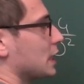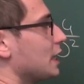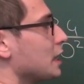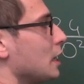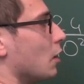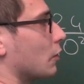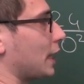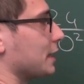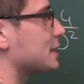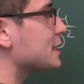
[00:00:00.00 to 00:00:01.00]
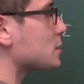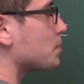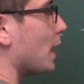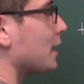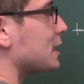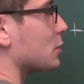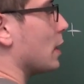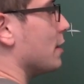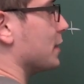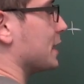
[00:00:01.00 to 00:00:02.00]
to get, okay, this part that
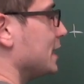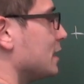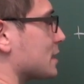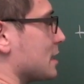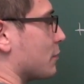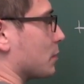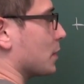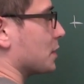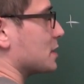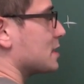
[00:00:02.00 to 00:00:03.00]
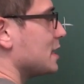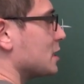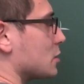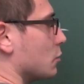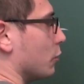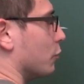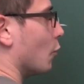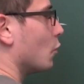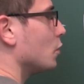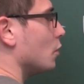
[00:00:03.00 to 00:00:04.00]
we're having here is nothing but six to
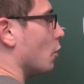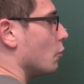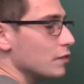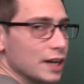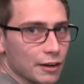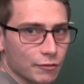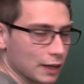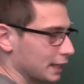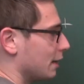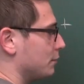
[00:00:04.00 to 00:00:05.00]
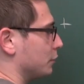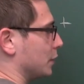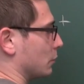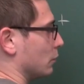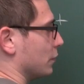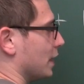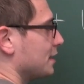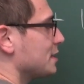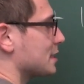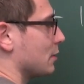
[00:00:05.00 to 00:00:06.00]
four over and filling everything with
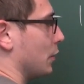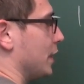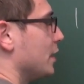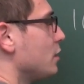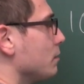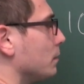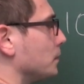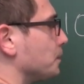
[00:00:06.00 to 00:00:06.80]
nines down there.